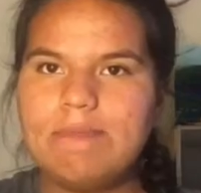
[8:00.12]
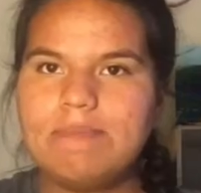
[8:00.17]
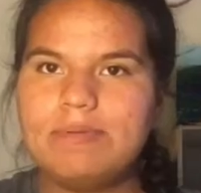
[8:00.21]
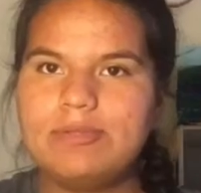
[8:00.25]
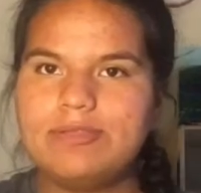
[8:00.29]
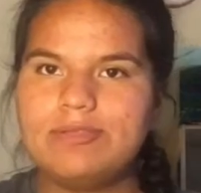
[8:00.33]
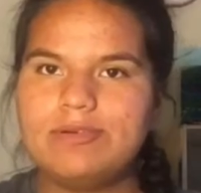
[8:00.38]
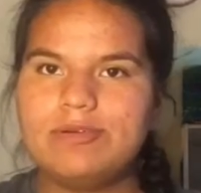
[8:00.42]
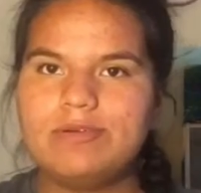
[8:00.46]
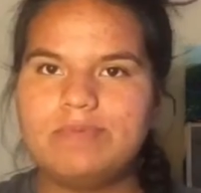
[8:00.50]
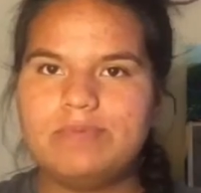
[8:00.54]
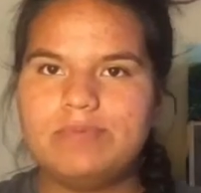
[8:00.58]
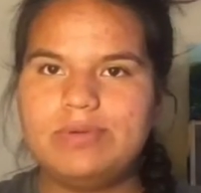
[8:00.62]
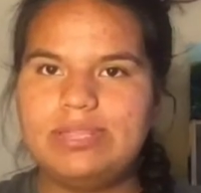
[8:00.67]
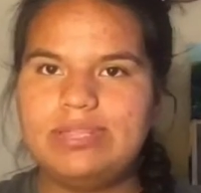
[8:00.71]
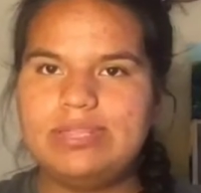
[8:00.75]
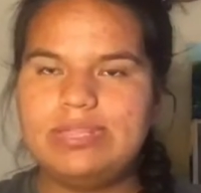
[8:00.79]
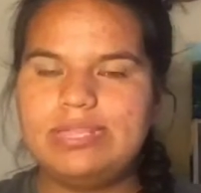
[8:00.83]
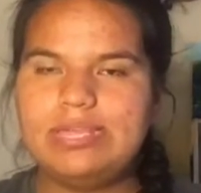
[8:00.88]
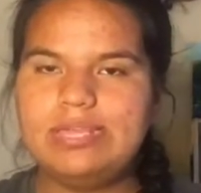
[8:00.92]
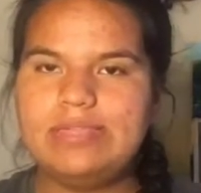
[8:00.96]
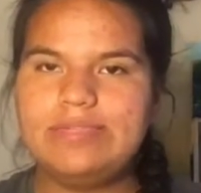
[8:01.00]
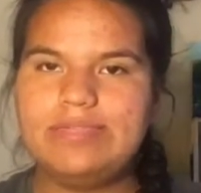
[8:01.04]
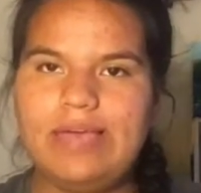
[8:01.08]
episode, we
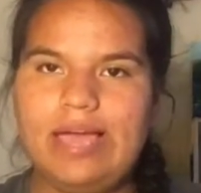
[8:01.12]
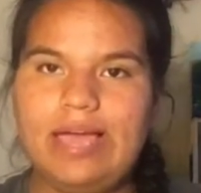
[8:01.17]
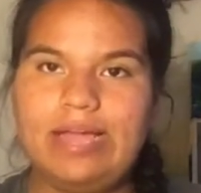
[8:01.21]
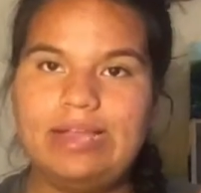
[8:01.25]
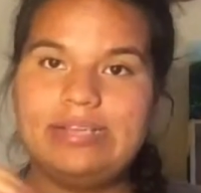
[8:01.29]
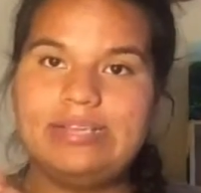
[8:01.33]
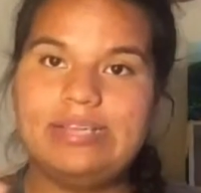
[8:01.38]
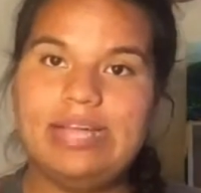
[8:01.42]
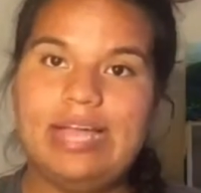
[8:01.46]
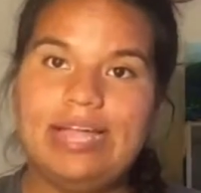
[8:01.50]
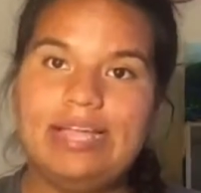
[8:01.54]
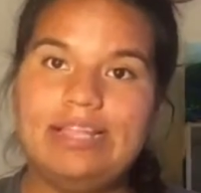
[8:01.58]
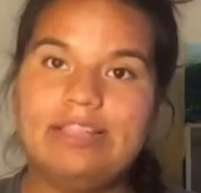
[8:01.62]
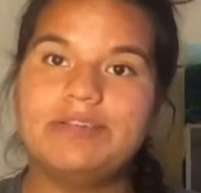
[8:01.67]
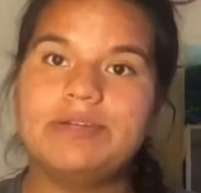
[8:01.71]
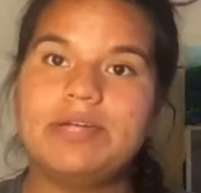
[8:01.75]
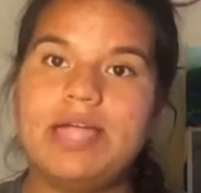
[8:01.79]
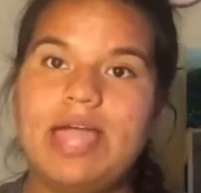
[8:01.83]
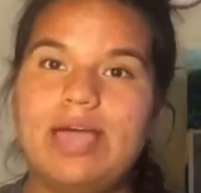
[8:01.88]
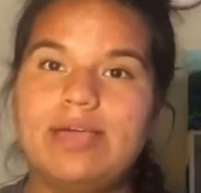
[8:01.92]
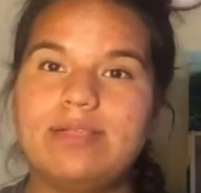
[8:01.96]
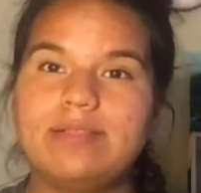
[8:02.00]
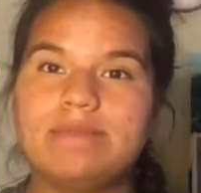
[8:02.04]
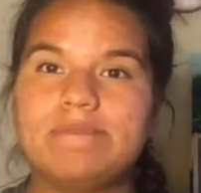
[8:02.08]
see that Tyler
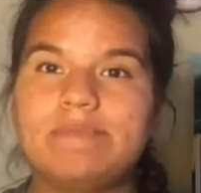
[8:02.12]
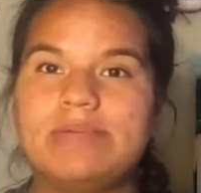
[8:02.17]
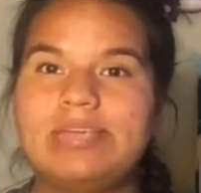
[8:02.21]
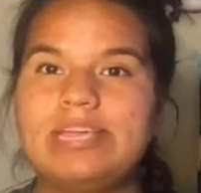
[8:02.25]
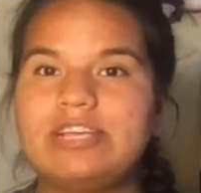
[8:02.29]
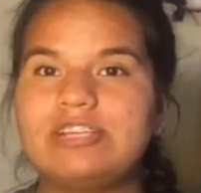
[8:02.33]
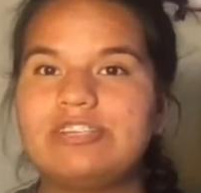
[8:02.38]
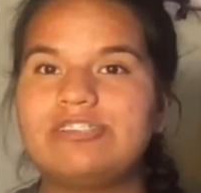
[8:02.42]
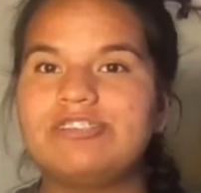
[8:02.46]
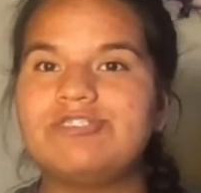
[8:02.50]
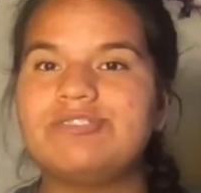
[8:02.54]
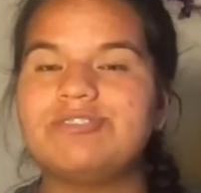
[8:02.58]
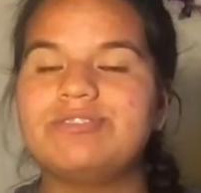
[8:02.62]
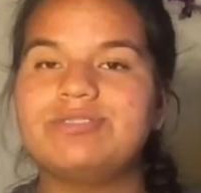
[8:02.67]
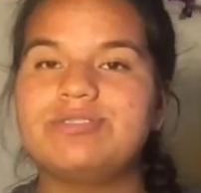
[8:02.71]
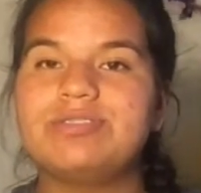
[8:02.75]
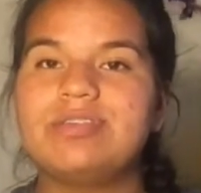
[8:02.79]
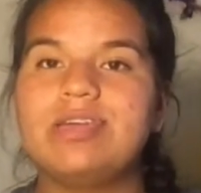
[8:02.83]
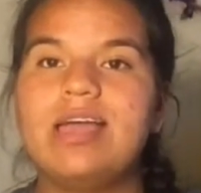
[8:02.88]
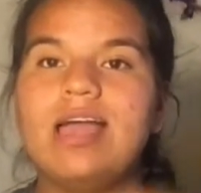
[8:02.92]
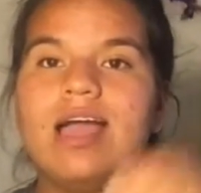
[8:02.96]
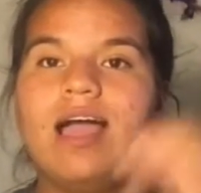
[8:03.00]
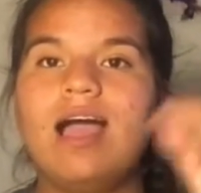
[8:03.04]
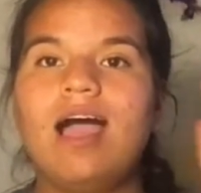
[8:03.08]
has pictures